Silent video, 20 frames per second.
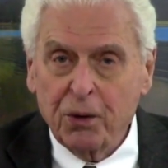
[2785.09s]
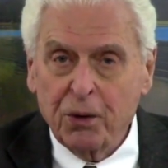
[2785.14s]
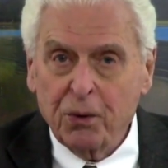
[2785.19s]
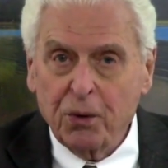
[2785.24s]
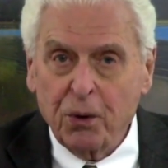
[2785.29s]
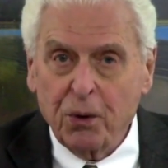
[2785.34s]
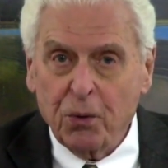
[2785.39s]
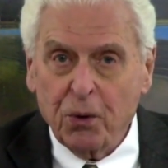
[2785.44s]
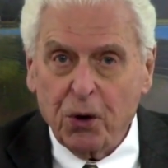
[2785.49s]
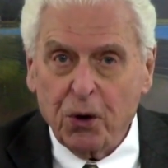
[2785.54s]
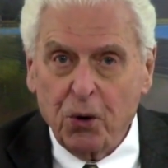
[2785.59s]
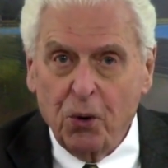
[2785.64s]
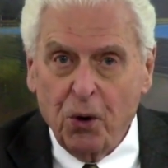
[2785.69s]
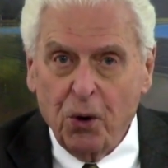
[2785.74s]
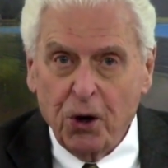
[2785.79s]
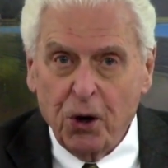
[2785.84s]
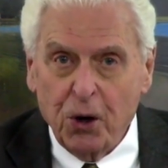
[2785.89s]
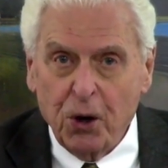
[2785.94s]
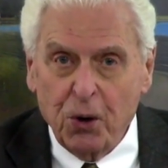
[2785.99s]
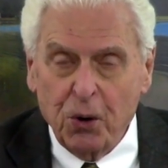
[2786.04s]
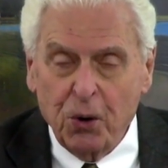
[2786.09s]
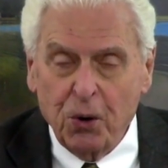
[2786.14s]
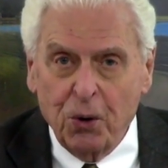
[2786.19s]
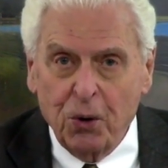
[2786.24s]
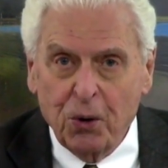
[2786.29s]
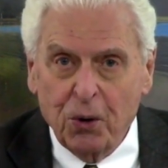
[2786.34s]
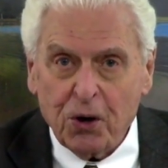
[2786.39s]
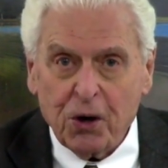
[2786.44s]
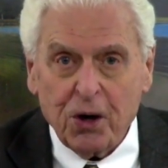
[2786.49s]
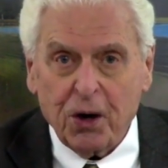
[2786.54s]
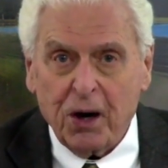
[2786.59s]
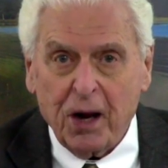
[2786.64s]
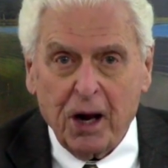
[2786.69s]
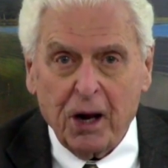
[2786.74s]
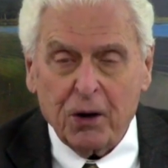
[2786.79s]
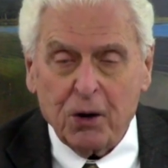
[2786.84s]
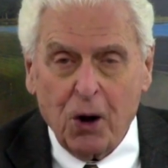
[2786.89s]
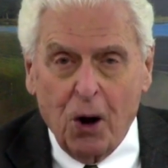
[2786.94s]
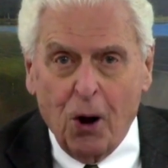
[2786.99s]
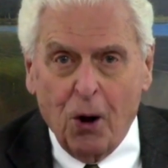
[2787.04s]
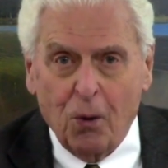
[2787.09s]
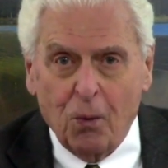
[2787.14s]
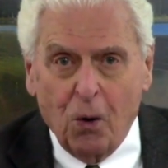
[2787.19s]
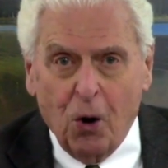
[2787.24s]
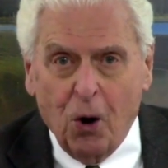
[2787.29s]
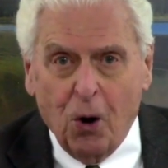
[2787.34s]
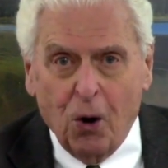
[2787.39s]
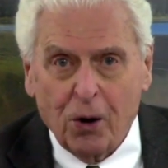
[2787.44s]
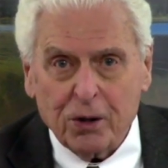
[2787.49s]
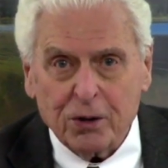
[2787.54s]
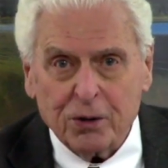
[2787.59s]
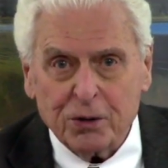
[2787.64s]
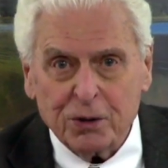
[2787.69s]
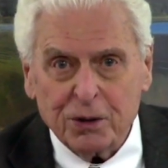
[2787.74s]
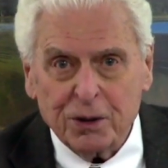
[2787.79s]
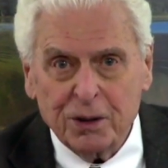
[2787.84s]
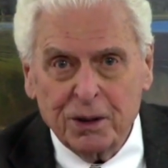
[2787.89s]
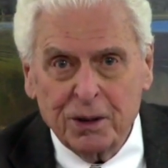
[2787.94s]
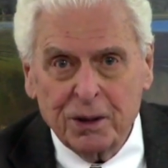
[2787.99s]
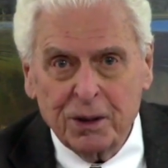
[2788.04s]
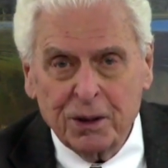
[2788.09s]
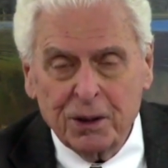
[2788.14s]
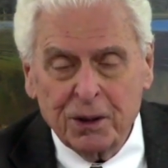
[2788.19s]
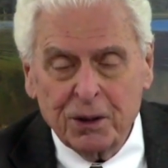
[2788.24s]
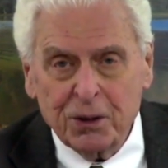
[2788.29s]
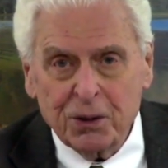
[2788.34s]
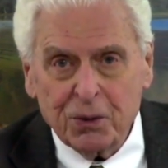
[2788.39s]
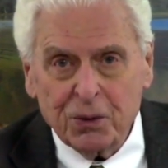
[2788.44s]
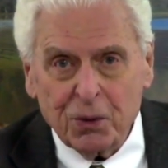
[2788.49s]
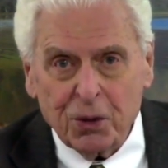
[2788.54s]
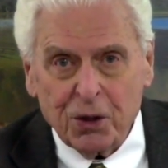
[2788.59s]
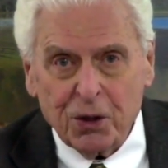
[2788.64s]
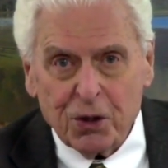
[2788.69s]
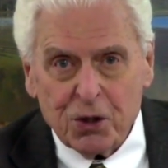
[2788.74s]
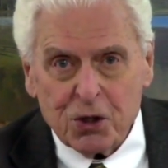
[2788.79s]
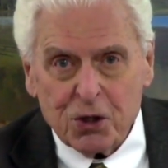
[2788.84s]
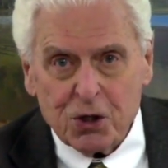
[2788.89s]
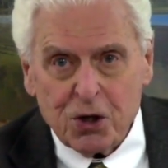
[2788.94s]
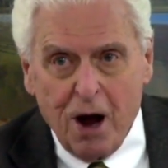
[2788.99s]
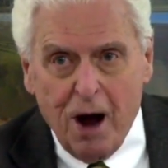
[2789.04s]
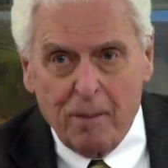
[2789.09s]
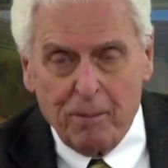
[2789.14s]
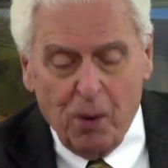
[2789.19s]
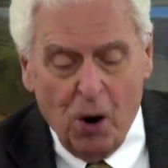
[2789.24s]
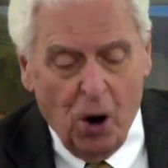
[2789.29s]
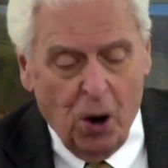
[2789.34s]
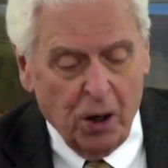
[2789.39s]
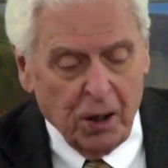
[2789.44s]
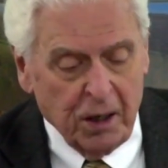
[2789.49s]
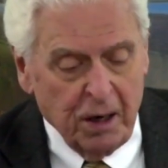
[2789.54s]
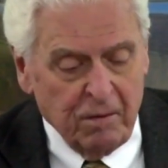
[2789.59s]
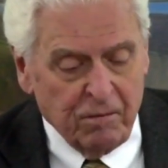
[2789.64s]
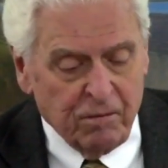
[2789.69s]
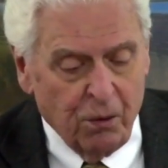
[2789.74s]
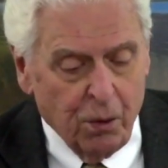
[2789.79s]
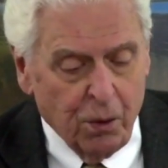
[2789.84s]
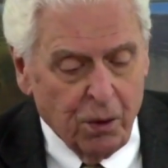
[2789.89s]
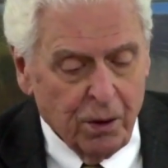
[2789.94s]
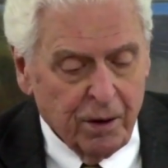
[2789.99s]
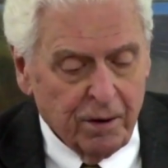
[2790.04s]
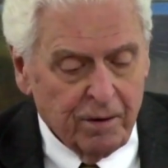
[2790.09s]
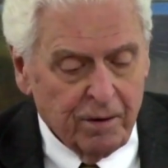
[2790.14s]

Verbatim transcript: What we're going to do? Going to end all wars. We're going to stop all evil.